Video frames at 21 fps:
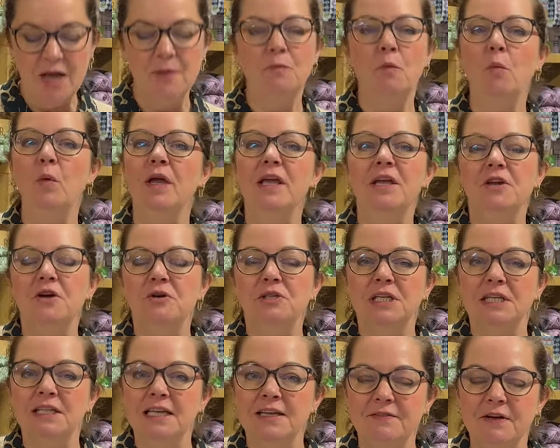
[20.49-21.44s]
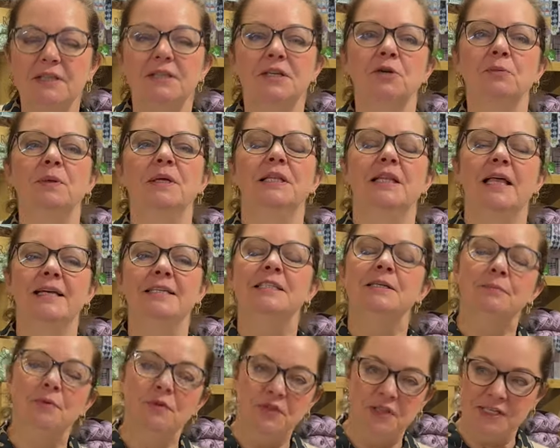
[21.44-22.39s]
We usually leave it a little bit
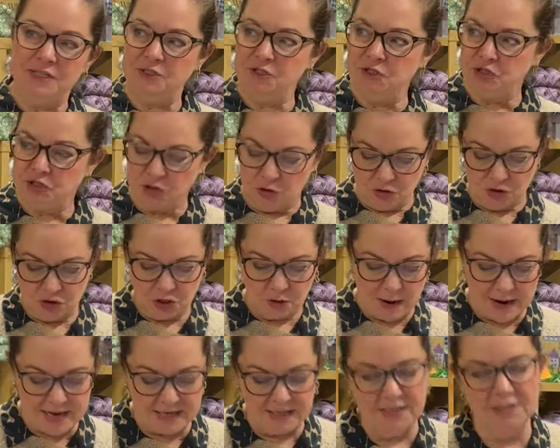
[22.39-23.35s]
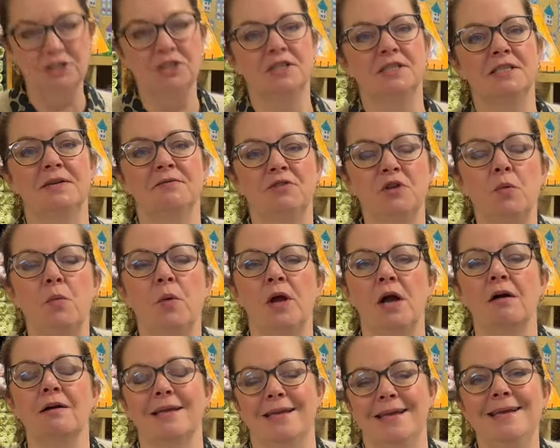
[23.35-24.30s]
later, but this is such a great initiative that we
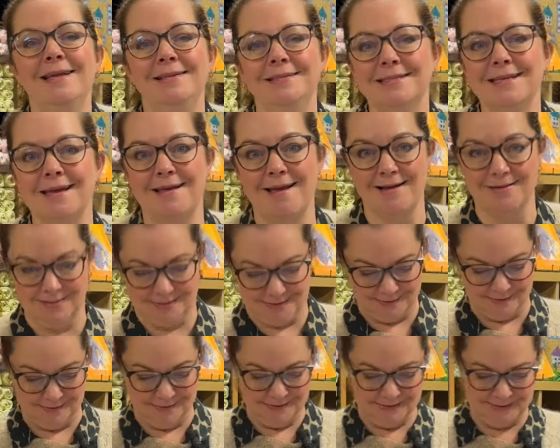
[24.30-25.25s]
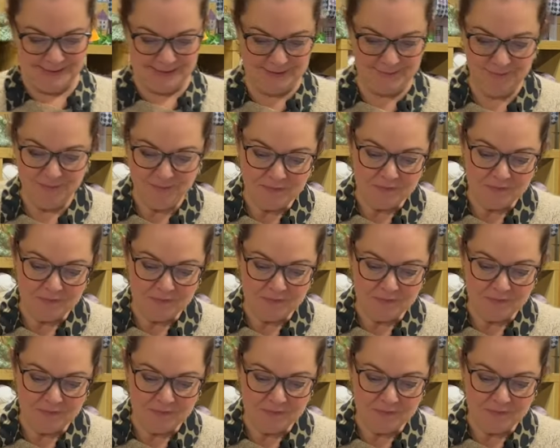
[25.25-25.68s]
are keen to get started.